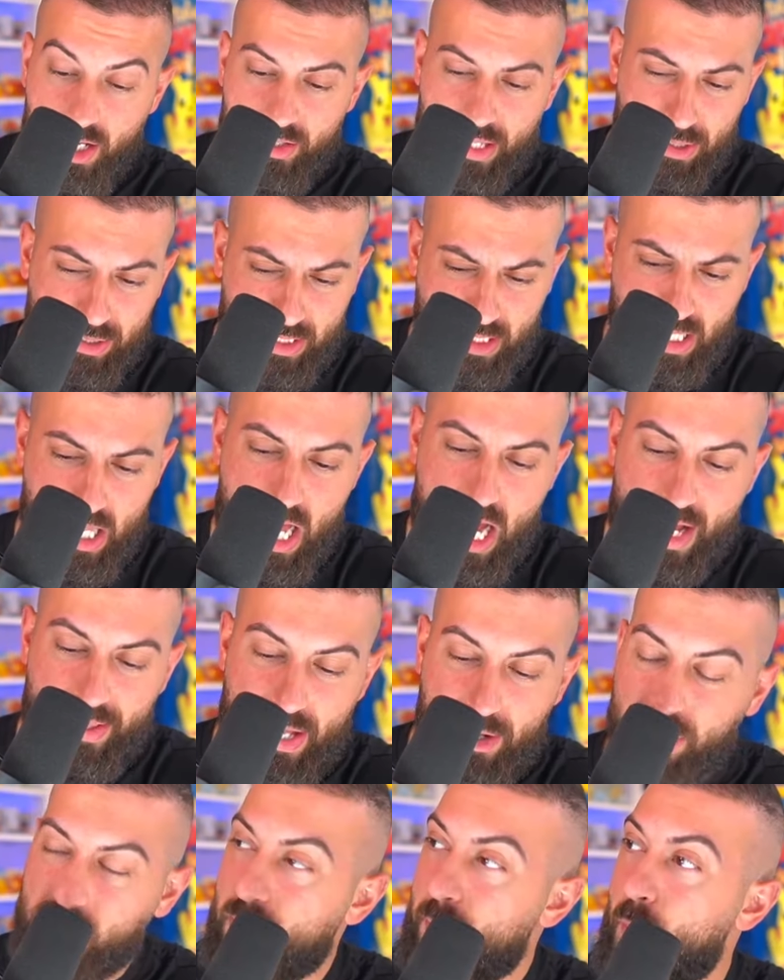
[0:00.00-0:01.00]
That was a lot.
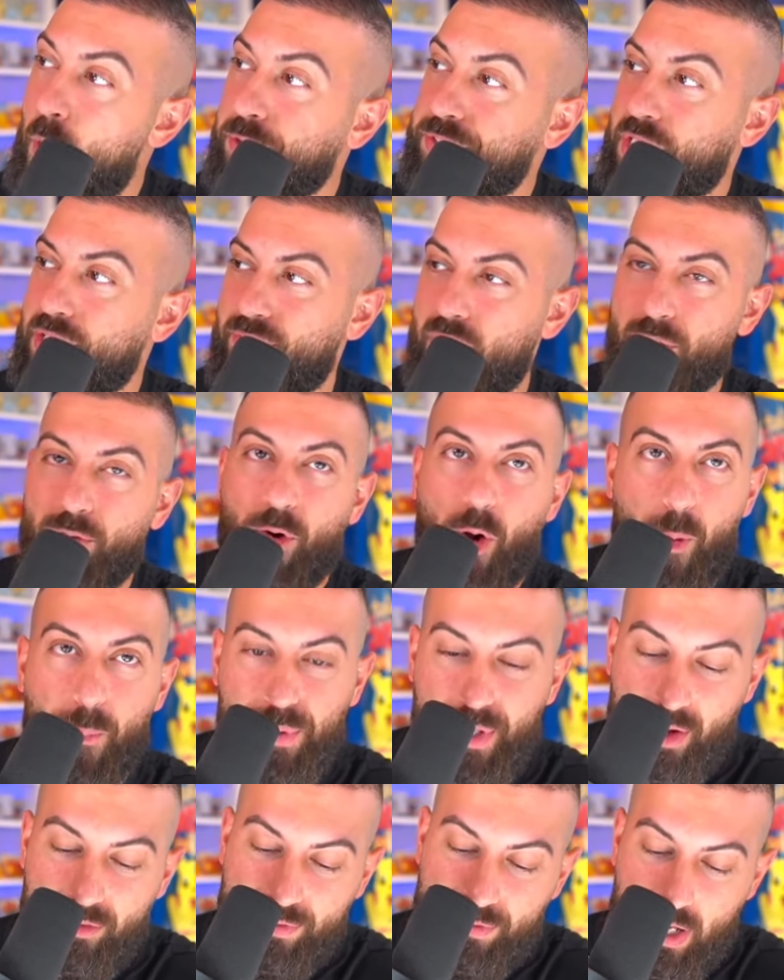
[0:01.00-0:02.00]
That was the most I've ever
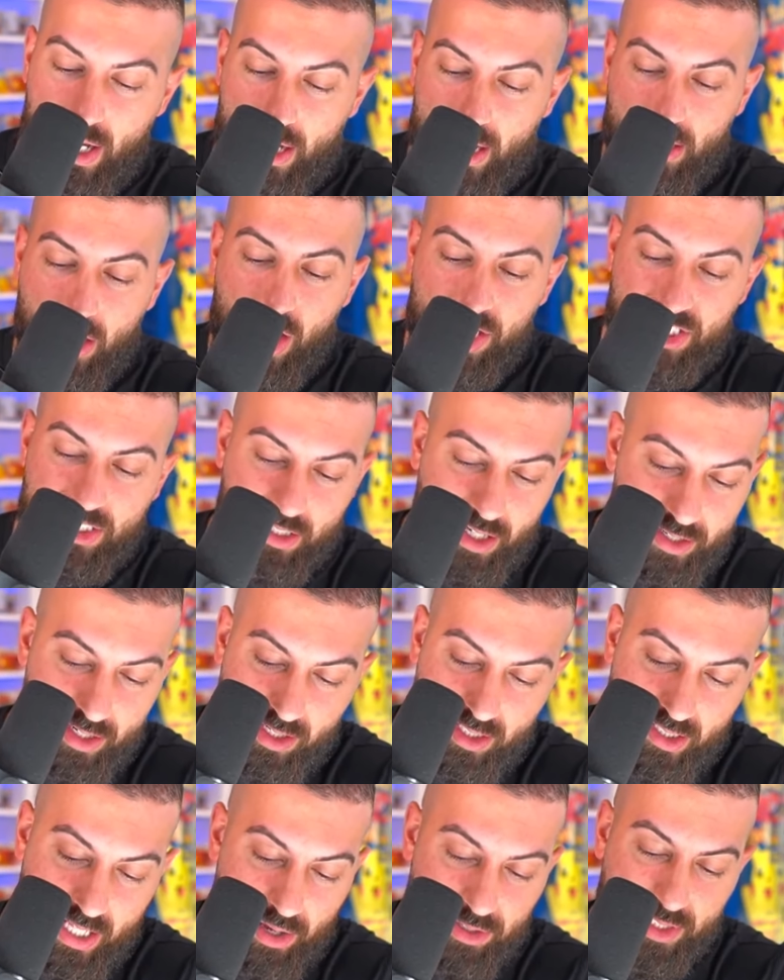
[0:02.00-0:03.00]
opened up uh, Lost
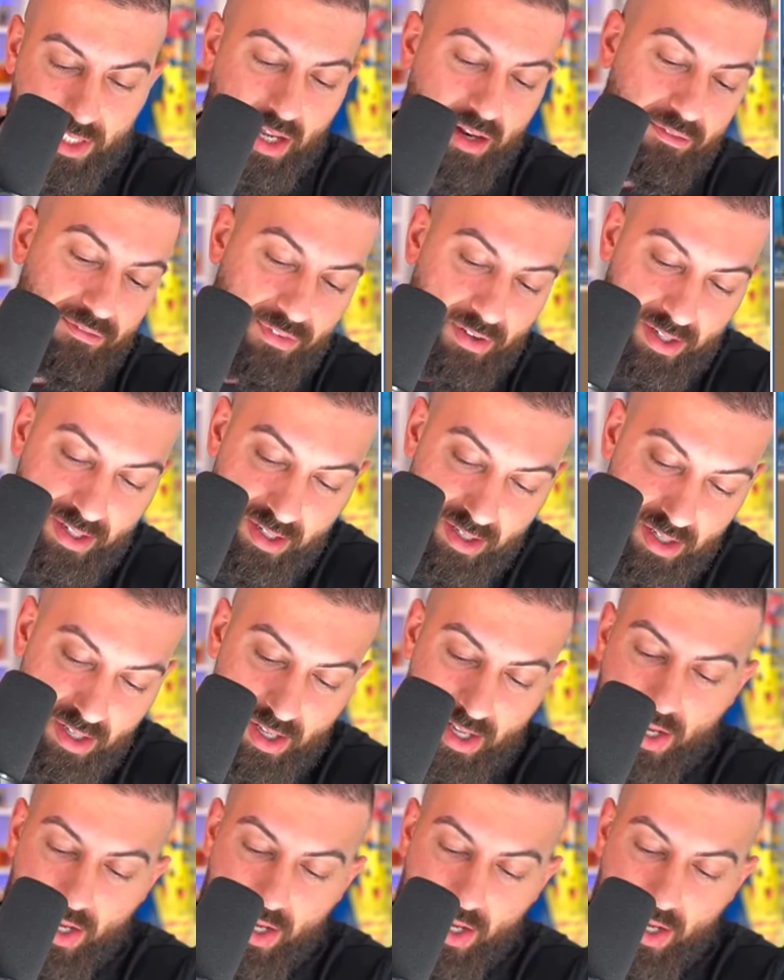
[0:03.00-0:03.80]
Thunder, so that was kind of fun.